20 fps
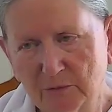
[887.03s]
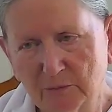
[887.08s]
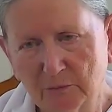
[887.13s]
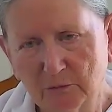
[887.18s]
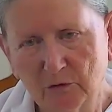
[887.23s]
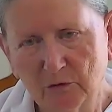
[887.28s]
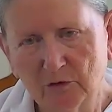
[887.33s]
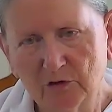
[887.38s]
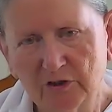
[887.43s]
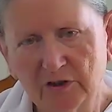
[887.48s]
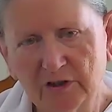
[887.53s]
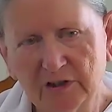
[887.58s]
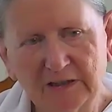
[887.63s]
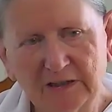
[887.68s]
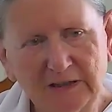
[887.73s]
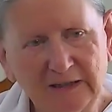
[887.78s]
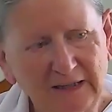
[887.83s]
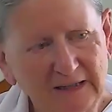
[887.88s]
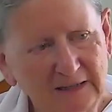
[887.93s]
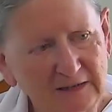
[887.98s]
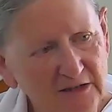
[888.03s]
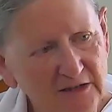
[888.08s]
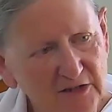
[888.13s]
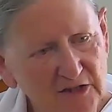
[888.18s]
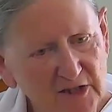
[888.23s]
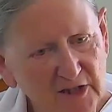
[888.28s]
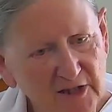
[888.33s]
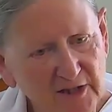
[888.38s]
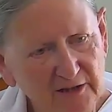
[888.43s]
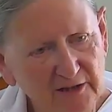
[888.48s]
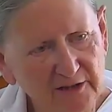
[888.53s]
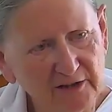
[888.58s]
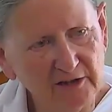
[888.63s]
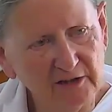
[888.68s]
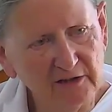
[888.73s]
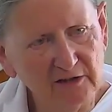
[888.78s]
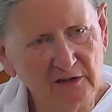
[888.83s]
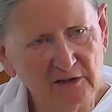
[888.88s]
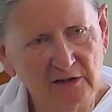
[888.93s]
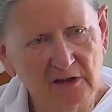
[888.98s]
more
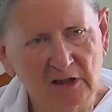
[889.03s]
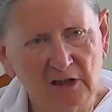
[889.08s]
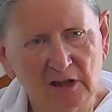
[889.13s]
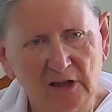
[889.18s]
egalitarian